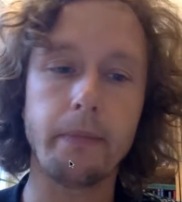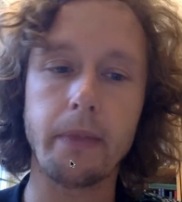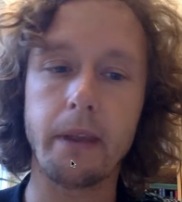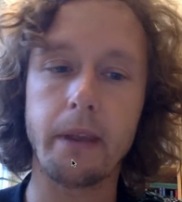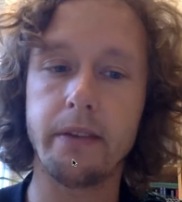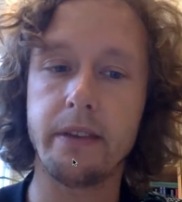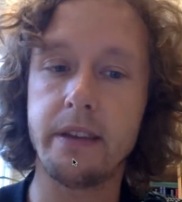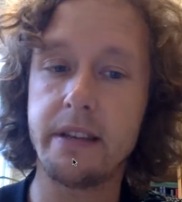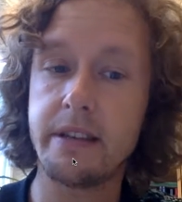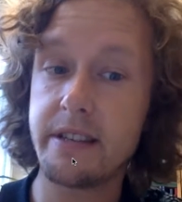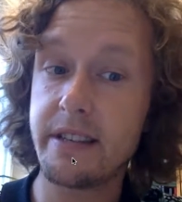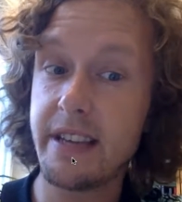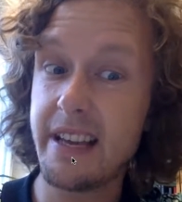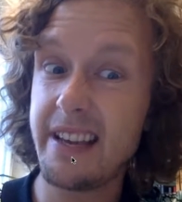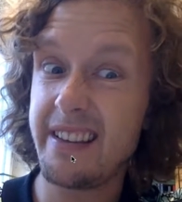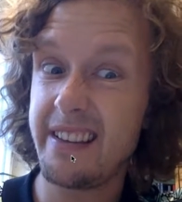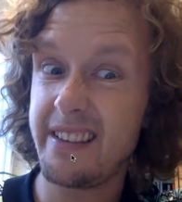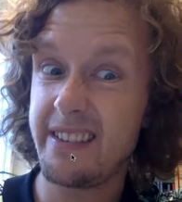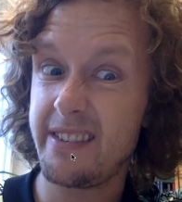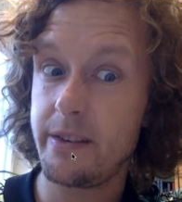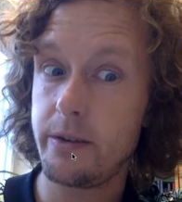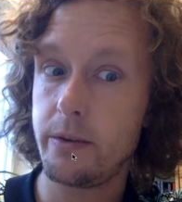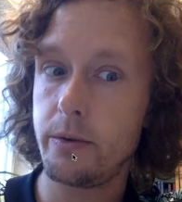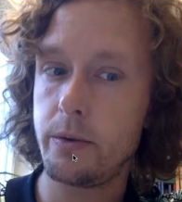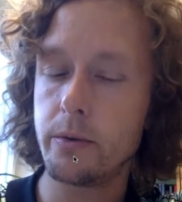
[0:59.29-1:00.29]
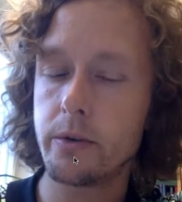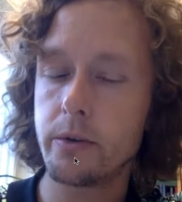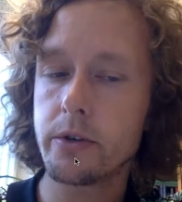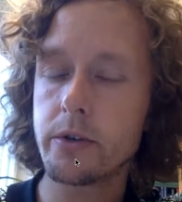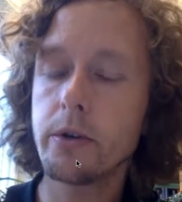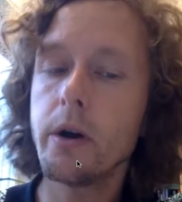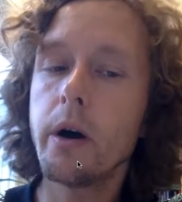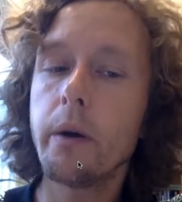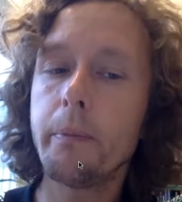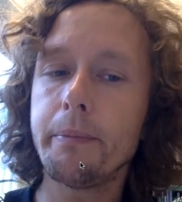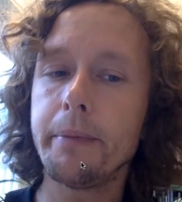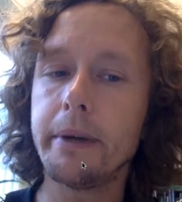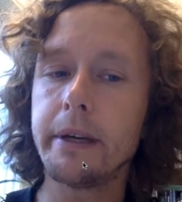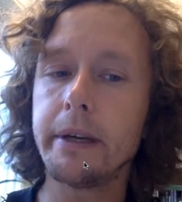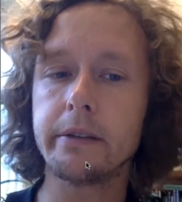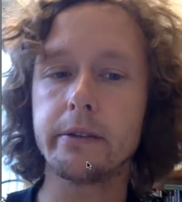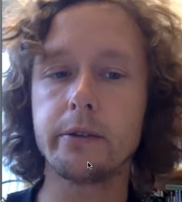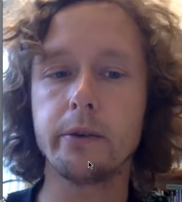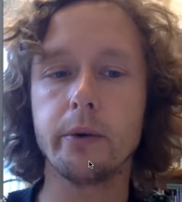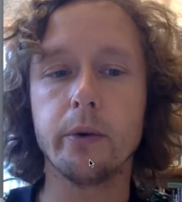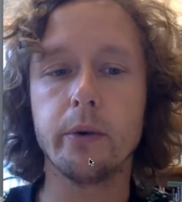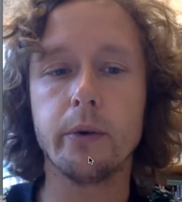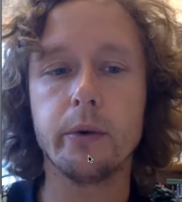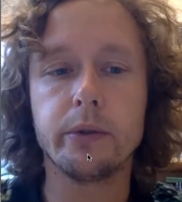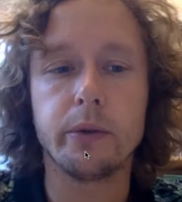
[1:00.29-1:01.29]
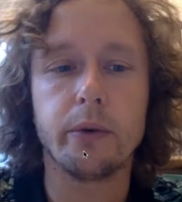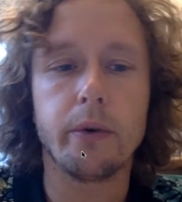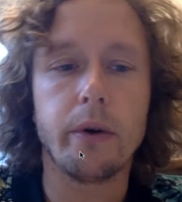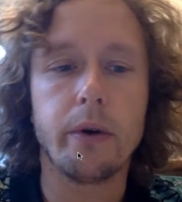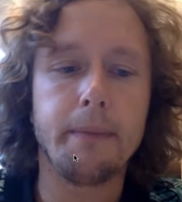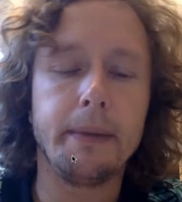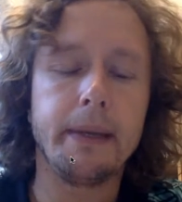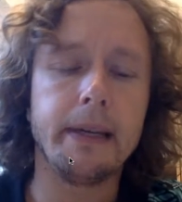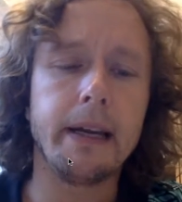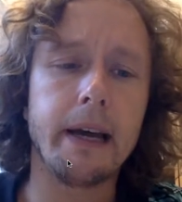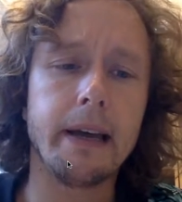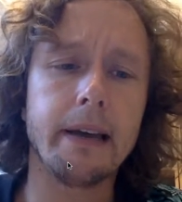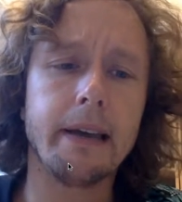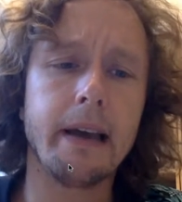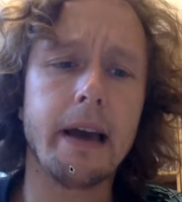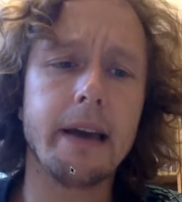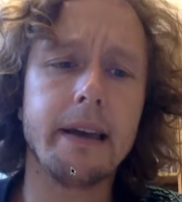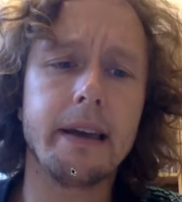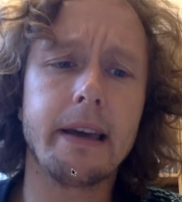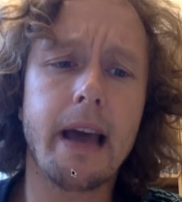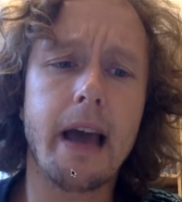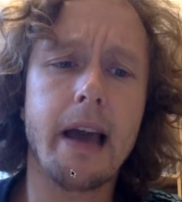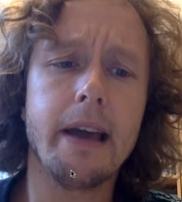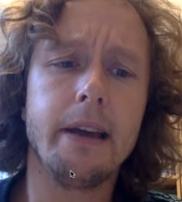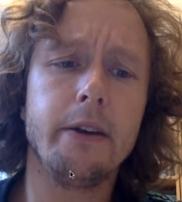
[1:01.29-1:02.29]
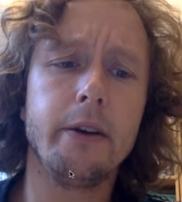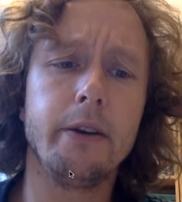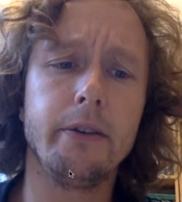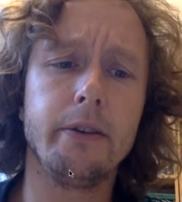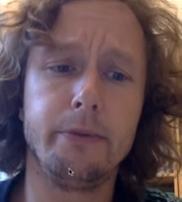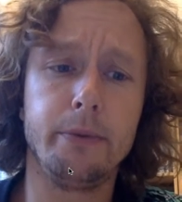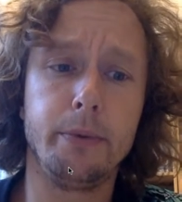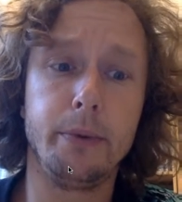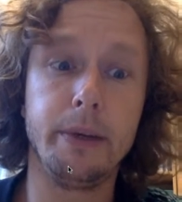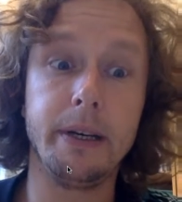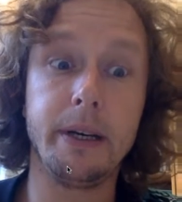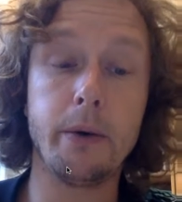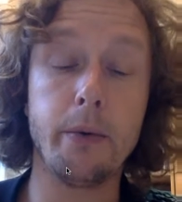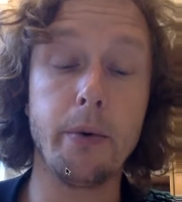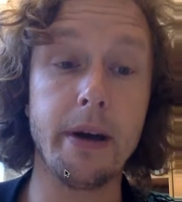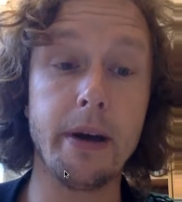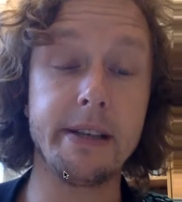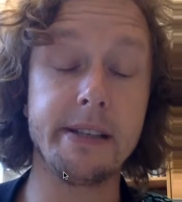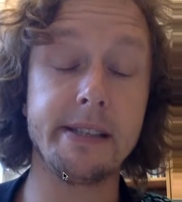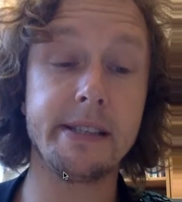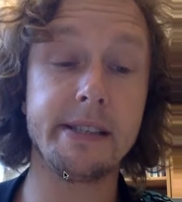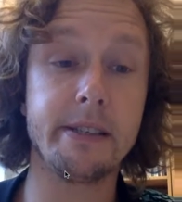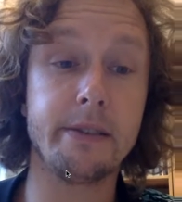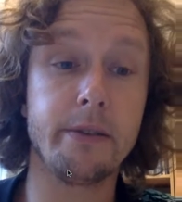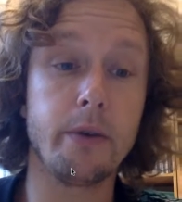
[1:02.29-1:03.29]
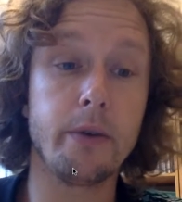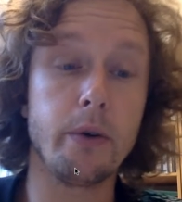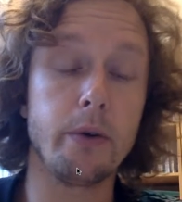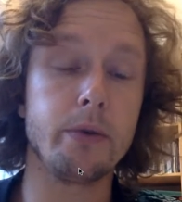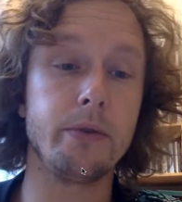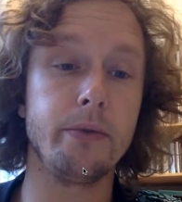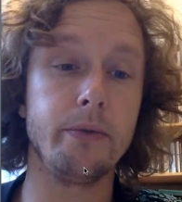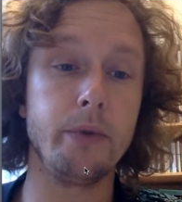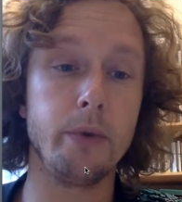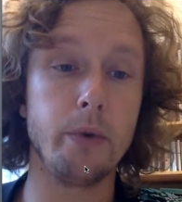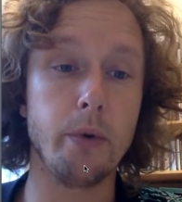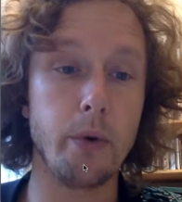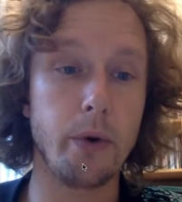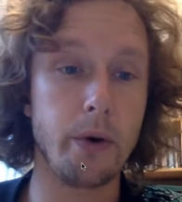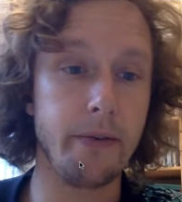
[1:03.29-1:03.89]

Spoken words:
the state is a huge topic, so I mean, I kind of request those of you who